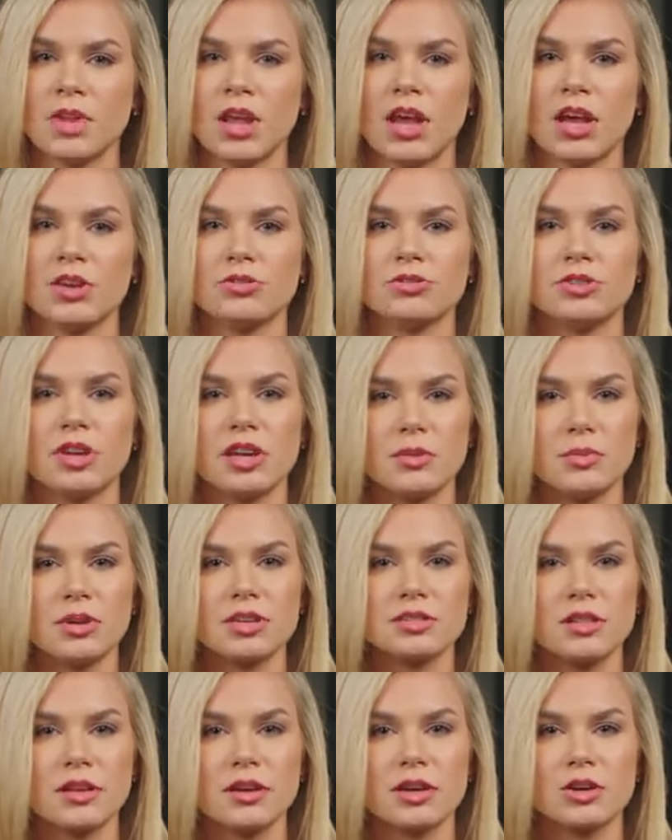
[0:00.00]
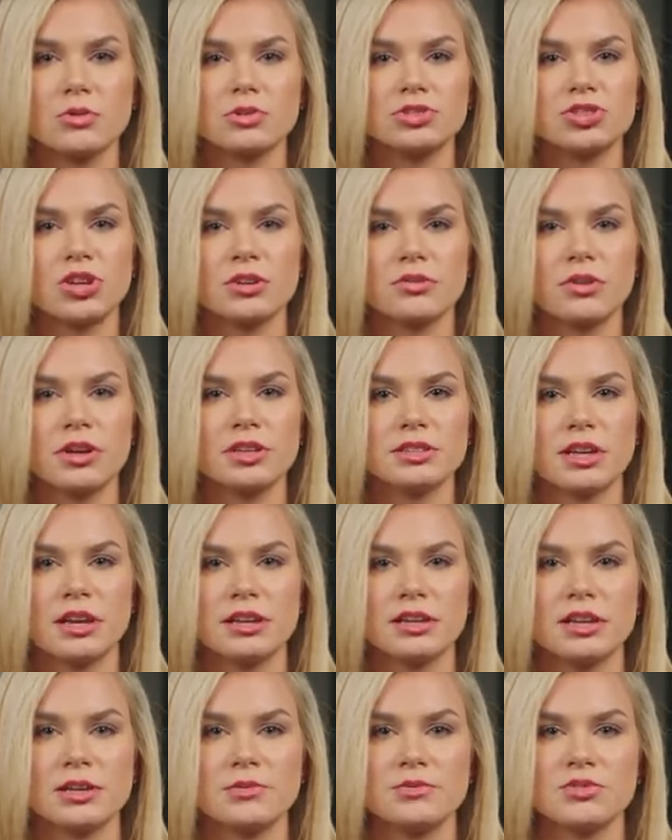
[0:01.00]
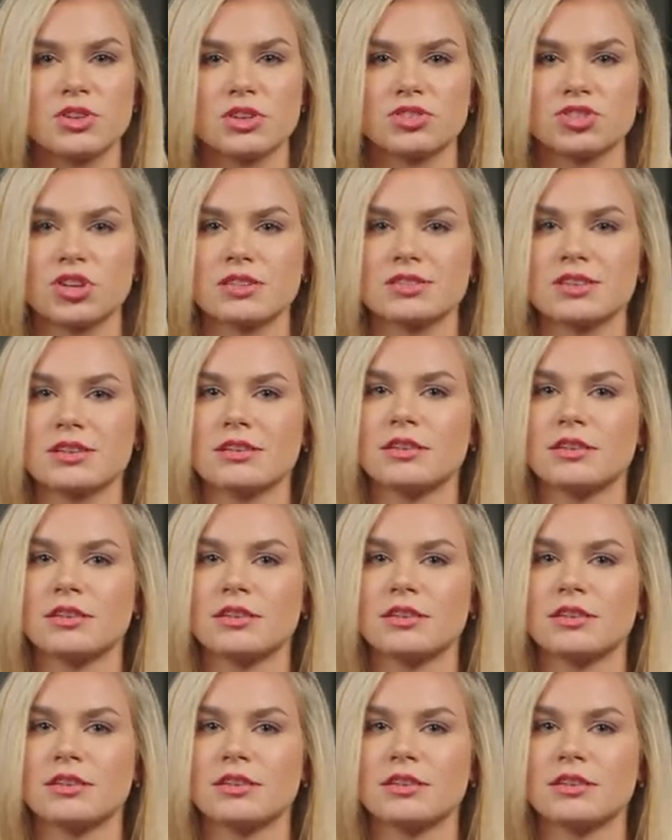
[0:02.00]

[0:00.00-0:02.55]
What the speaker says: And your database layer will generate data such as